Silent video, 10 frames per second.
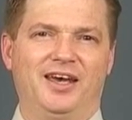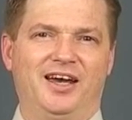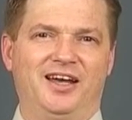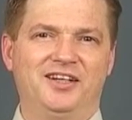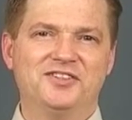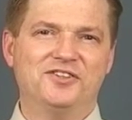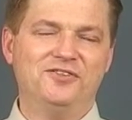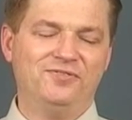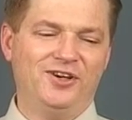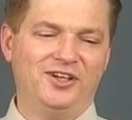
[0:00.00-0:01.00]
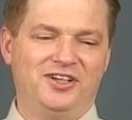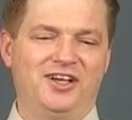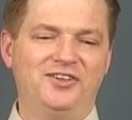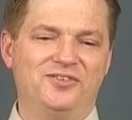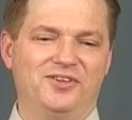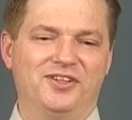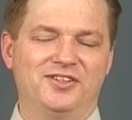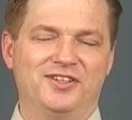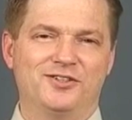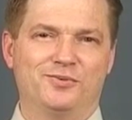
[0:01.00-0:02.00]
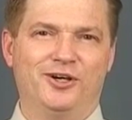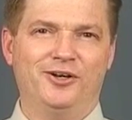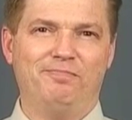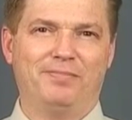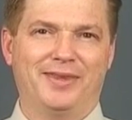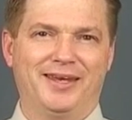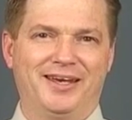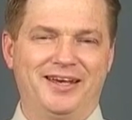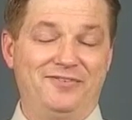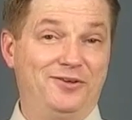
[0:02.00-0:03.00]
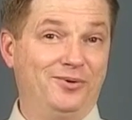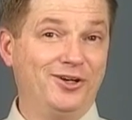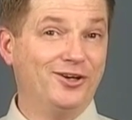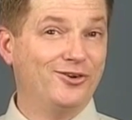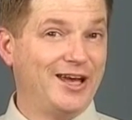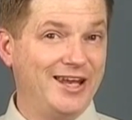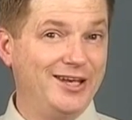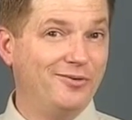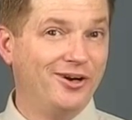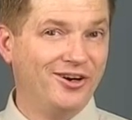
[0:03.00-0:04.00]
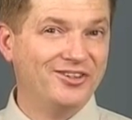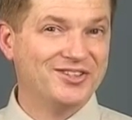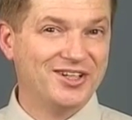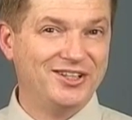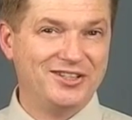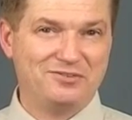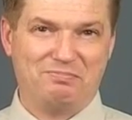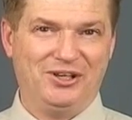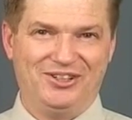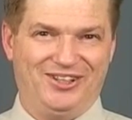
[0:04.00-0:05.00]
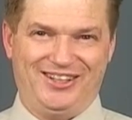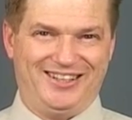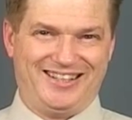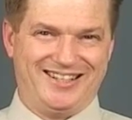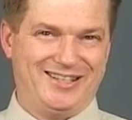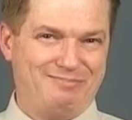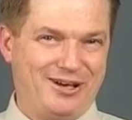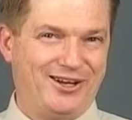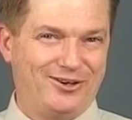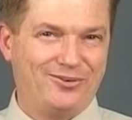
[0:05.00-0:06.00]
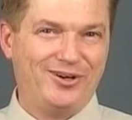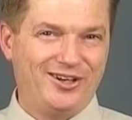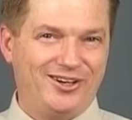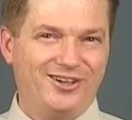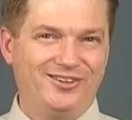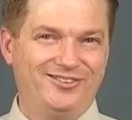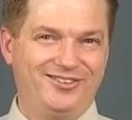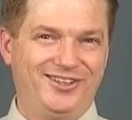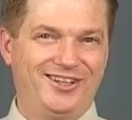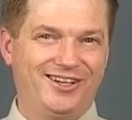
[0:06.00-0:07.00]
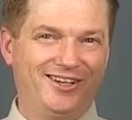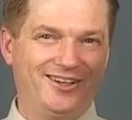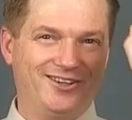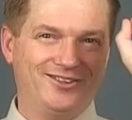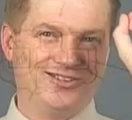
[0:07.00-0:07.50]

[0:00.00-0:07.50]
And it's going to find an entry that says, well, if you want to go anywhere outside this building, it doesn't matter where, you got to go